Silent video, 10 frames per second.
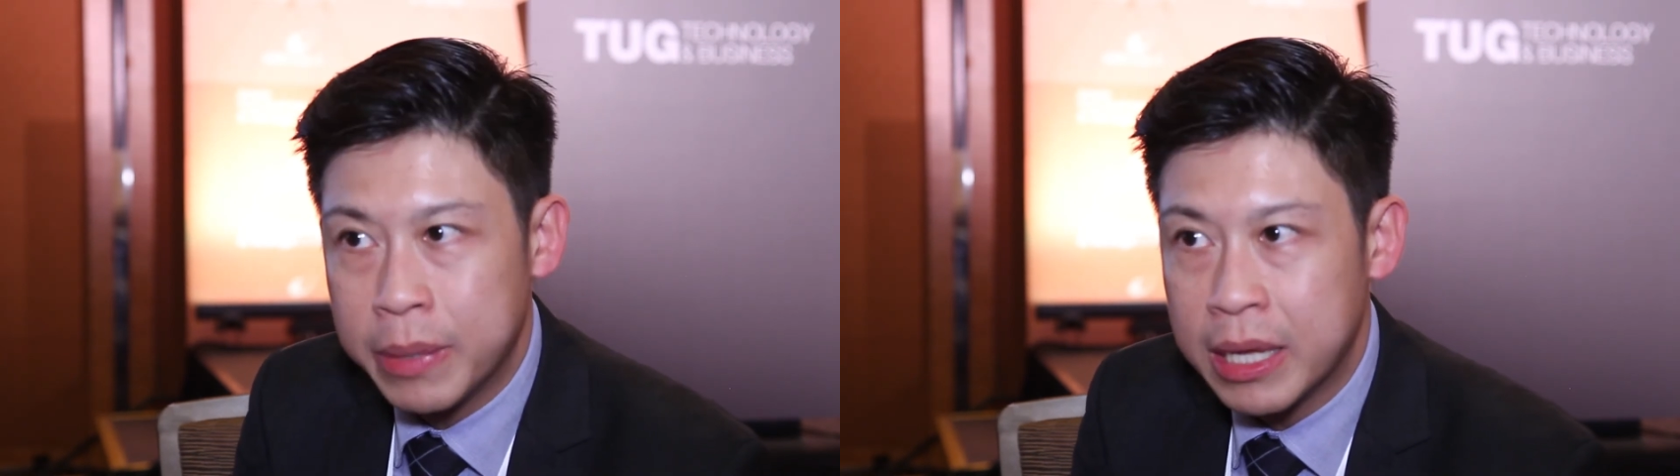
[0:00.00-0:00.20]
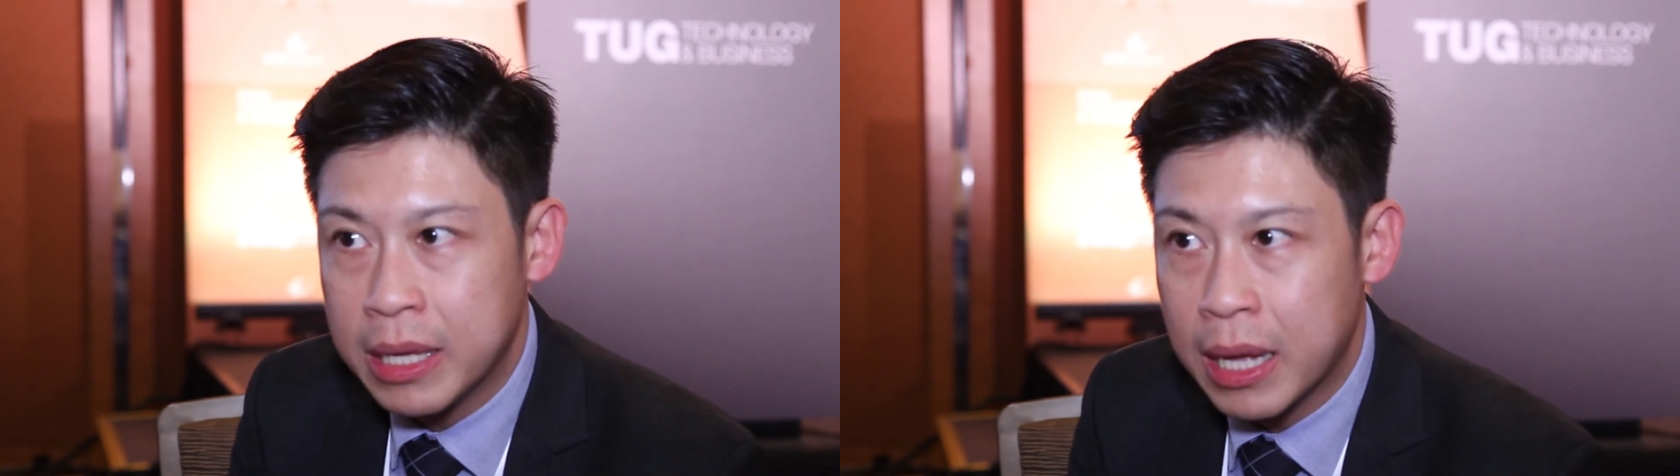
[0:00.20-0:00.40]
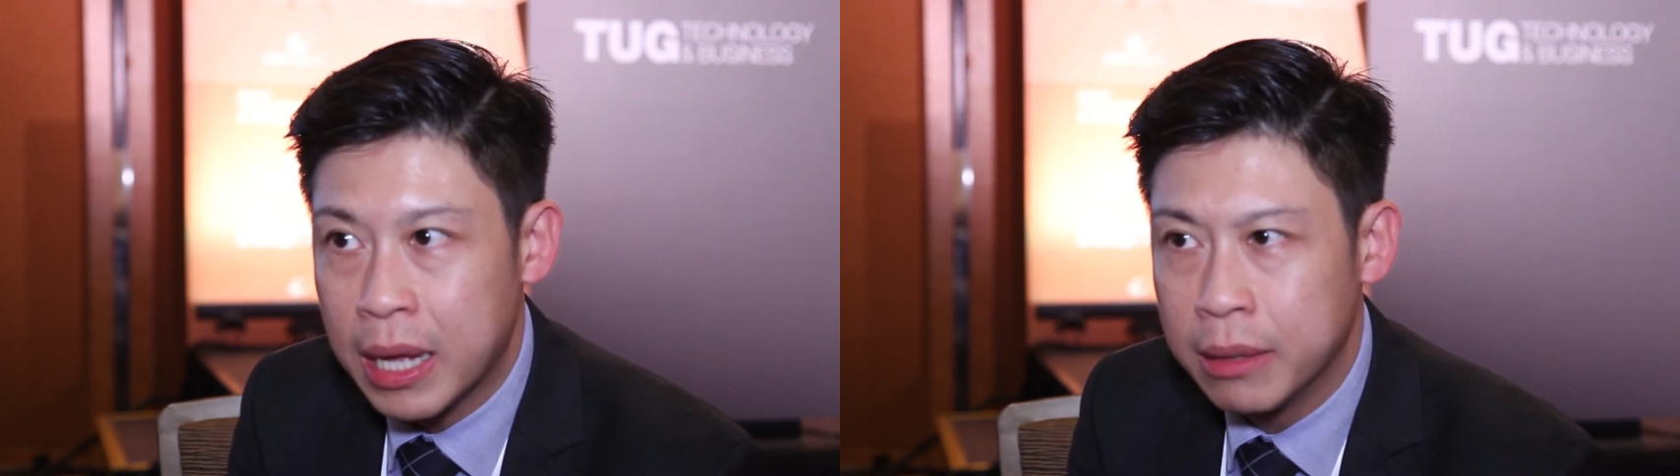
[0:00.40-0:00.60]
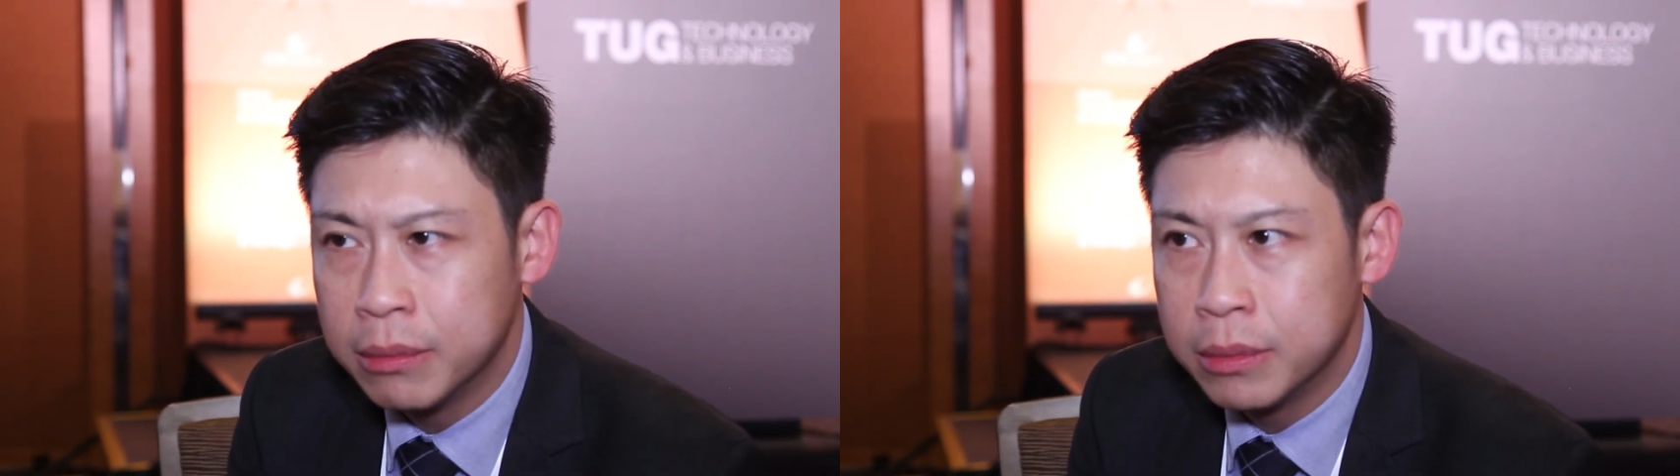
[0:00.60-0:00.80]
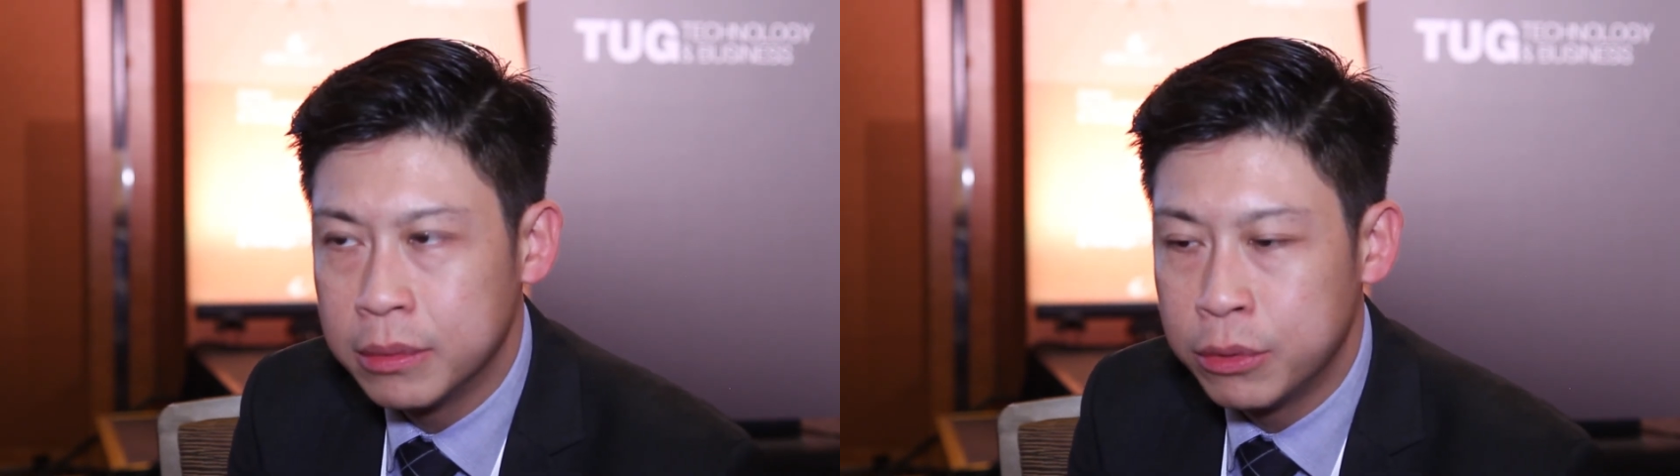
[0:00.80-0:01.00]
be
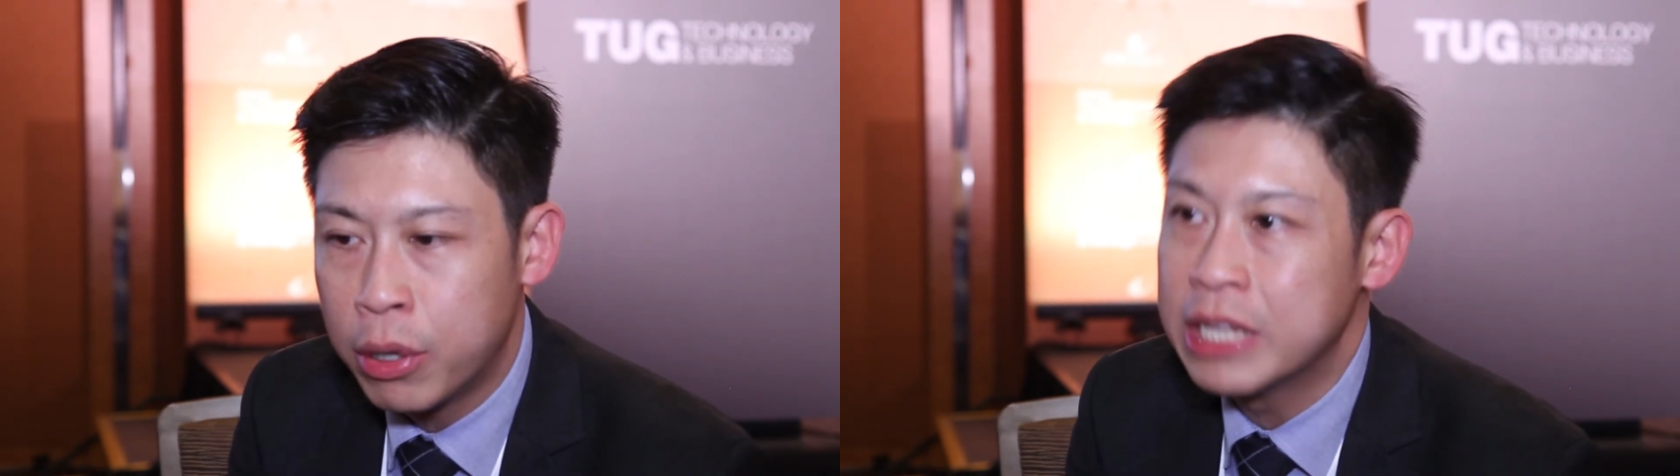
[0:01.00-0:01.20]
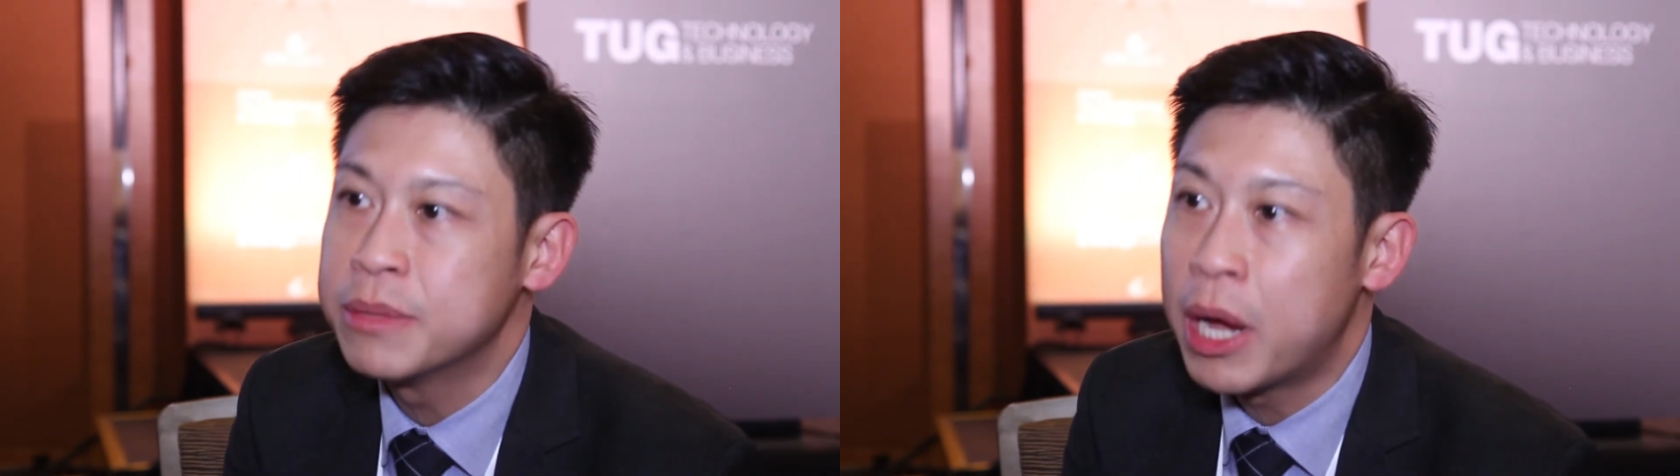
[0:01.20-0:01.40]
not as